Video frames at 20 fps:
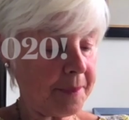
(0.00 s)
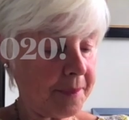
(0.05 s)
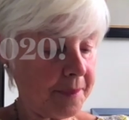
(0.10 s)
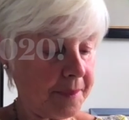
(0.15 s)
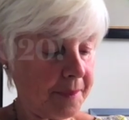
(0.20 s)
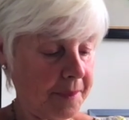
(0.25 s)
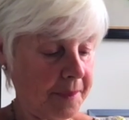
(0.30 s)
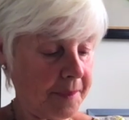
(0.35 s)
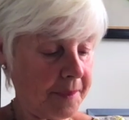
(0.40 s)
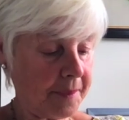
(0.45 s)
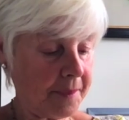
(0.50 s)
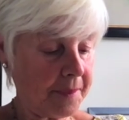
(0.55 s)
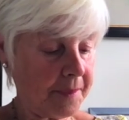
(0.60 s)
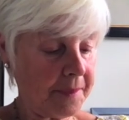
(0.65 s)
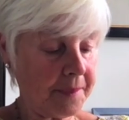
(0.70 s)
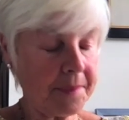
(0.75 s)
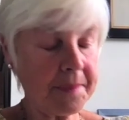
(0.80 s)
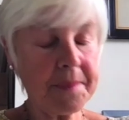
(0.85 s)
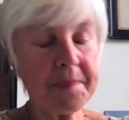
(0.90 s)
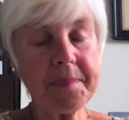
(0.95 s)

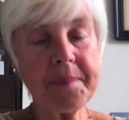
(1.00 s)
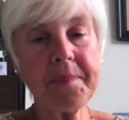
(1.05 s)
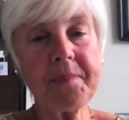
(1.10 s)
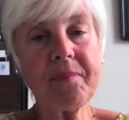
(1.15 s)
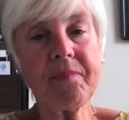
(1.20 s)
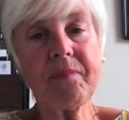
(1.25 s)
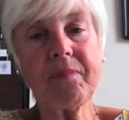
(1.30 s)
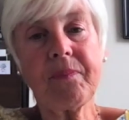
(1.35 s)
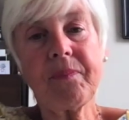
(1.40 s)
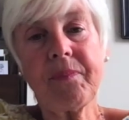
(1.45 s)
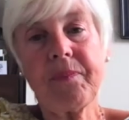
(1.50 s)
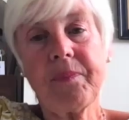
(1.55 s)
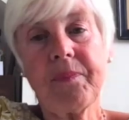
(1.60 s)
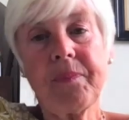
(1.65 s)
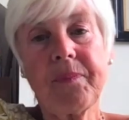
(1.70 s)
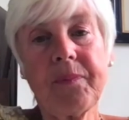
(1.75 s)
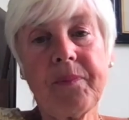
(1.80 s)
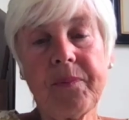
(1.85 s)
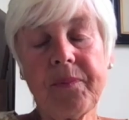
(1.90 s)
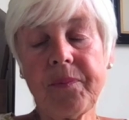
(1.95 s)

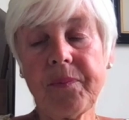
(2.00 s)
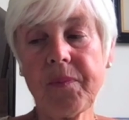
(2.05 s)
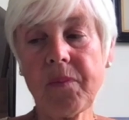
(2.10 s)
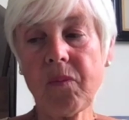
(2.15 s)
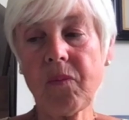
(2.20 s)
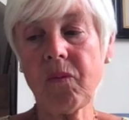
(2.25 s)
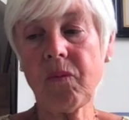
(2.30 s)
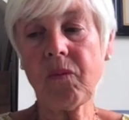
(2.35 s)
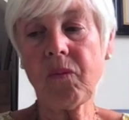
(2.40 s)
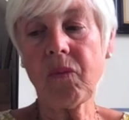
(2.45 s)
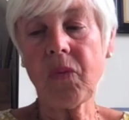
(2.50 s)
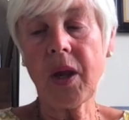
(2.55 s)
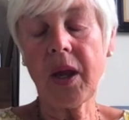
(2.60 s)
Nobody speaks.